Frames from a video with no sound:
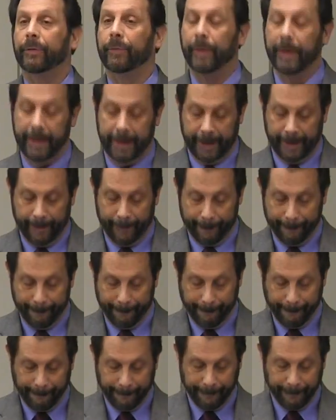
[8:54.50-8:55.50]
Derridian.
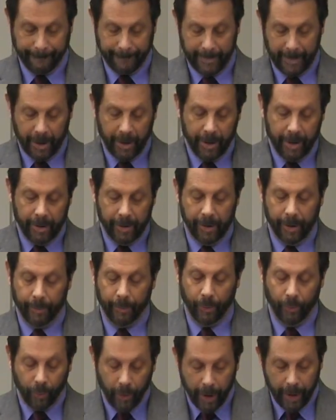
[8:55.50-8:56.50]

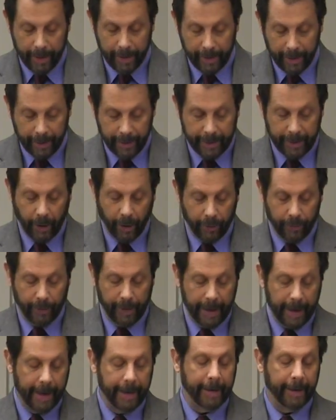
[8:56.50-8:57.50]
Number one, the other
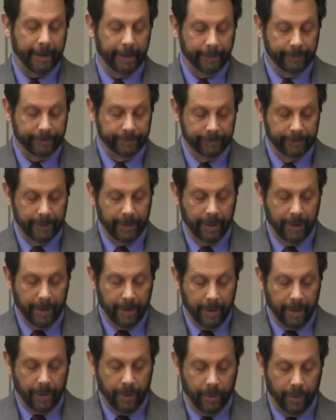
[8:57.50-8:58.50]
heading,
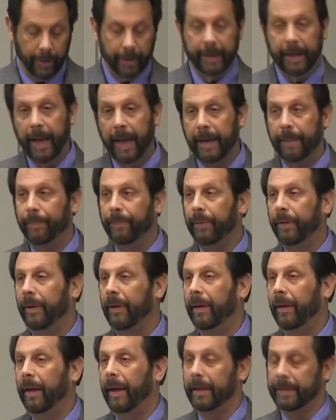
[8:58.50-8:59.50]
or cape,
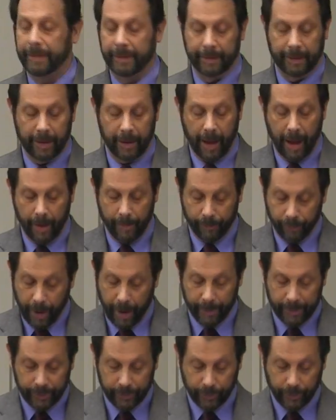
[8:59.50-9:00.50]
as in
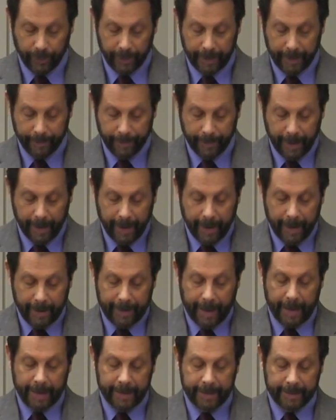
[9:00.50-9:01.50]
promontory,
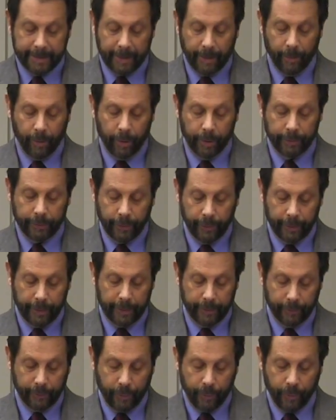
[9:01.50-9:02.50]
that is some
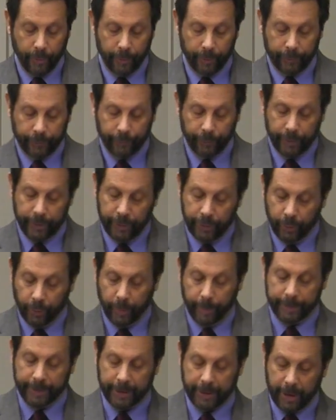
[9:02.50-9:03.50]
alternative course for the
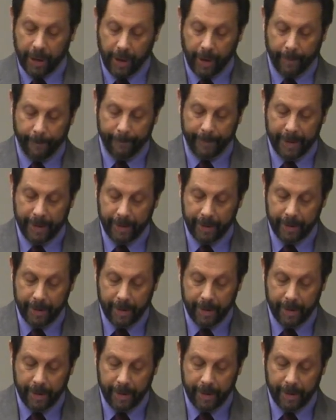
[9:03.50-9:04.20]
Europe to come,